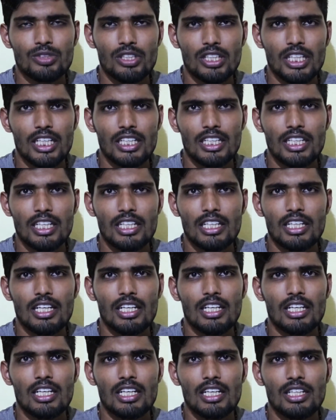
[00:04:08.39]
The
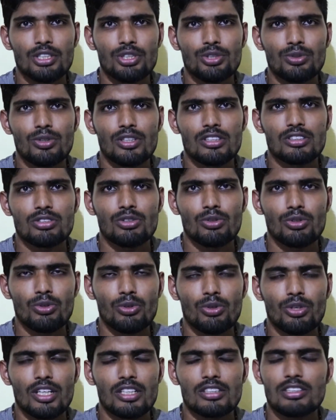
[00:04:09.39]
heating issue is
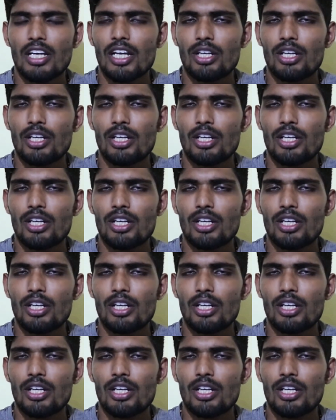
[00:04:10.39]
notorious.